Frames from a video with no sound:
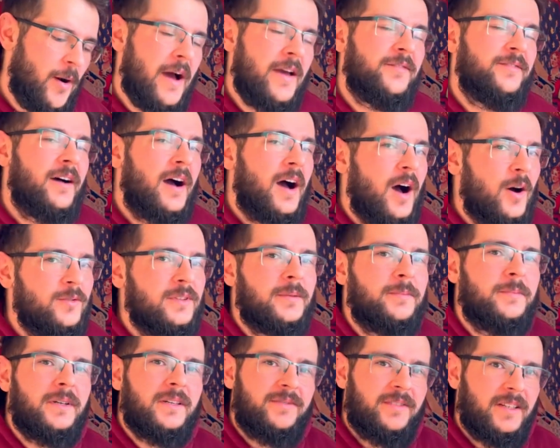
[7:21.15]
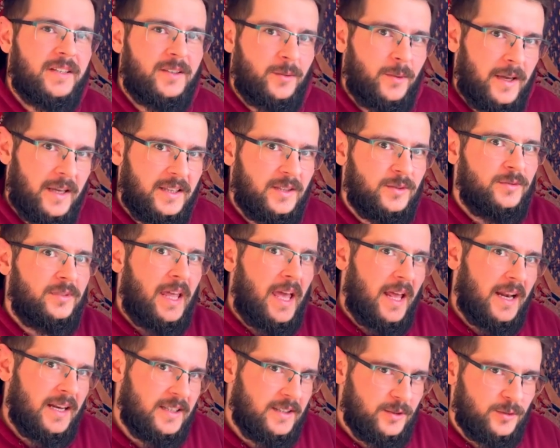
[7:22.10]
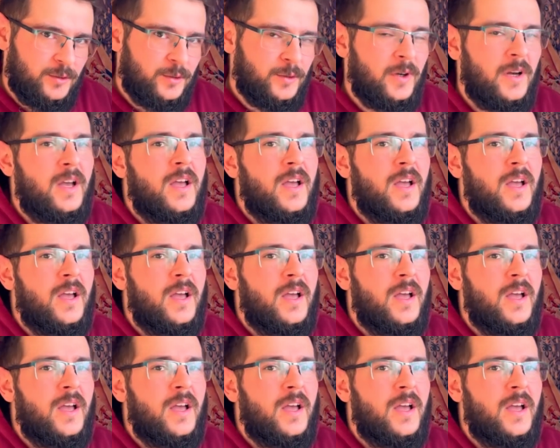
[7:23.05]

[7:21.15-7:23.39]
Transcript: found the perfect way to tell you